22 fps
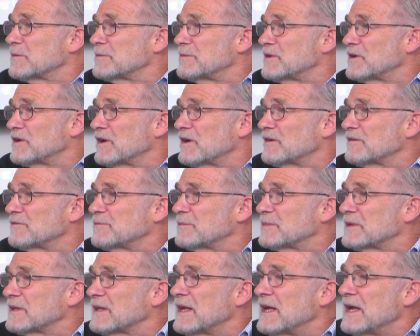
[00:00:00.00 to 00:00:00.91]
would be off,
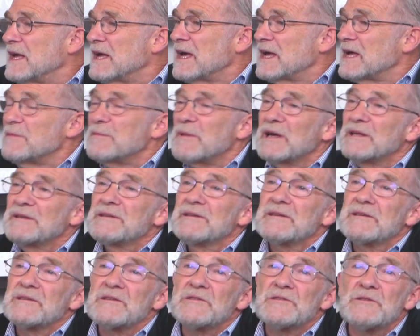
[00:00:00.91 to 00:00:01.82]
but he meant
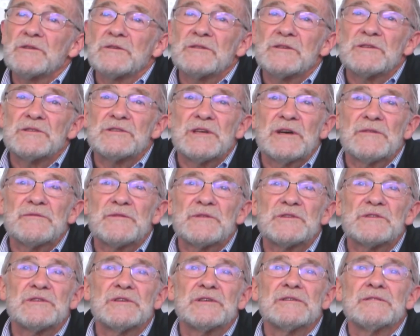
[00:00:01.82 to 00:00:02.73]
it, and so did
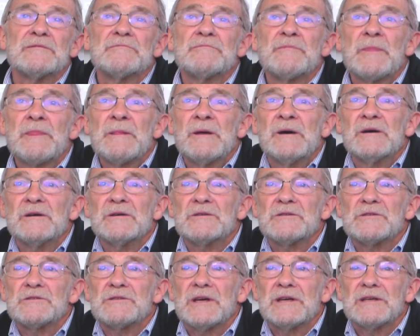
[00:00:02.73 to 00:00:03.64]
Jefferson,
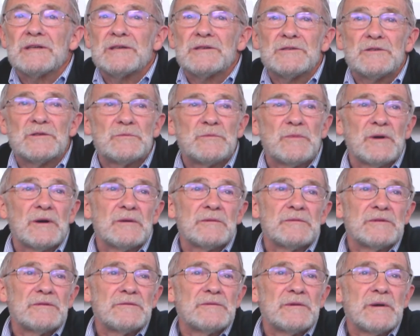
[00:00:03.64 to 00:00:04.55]
who said, as you
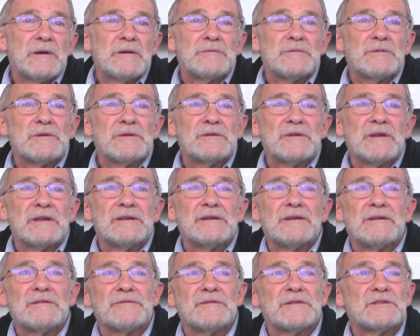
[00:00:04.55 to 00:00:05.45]
probably remember,
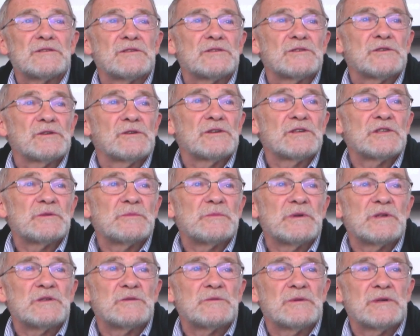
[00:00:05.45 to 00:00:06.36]
if it's a choice
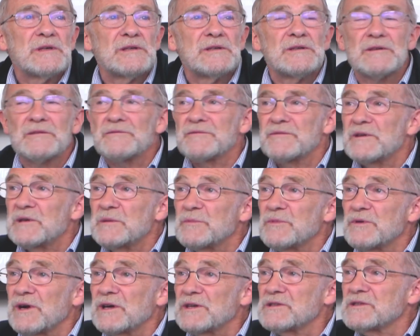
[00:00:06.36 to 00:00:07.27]
between a free
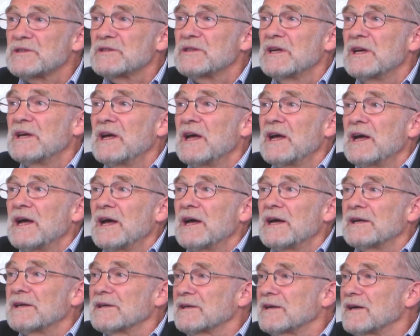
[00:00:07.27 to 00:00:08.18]
press
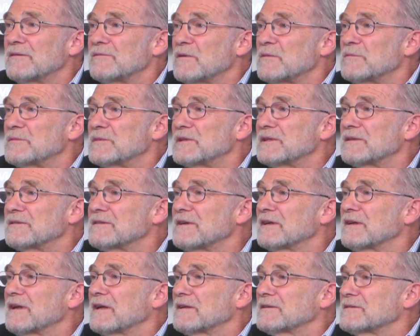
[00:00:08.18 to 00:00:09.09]
and a government,
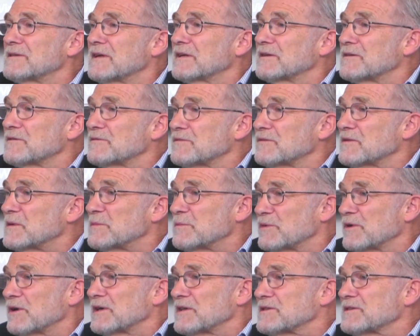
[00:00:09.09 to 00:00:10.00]
I'll take a free
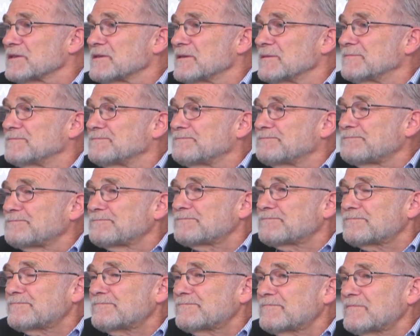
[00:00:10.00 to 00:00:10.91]
press.
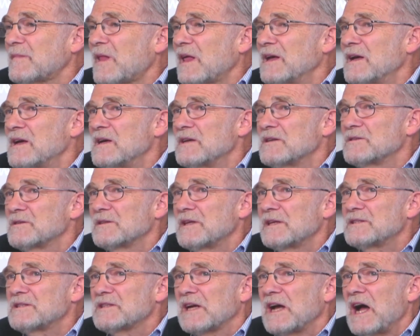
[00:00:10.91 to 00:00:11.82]
So
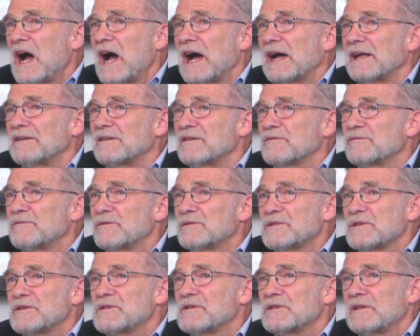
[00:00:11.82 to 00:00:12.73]
that's gone. The
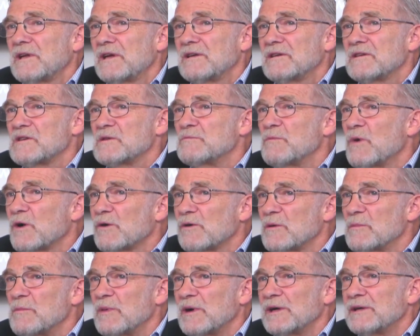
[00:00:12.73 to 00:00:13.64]
Fourth Estate is
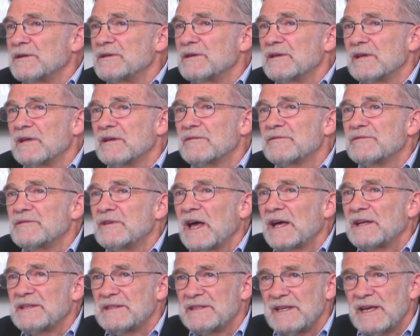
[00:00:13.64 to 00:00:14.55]
moribund, if
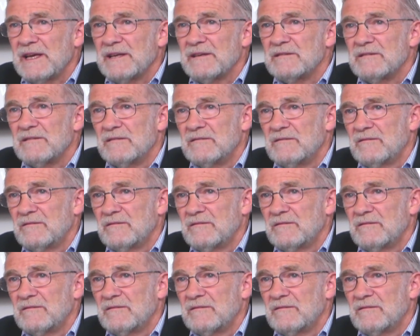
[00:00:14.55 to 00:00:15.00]
not dead.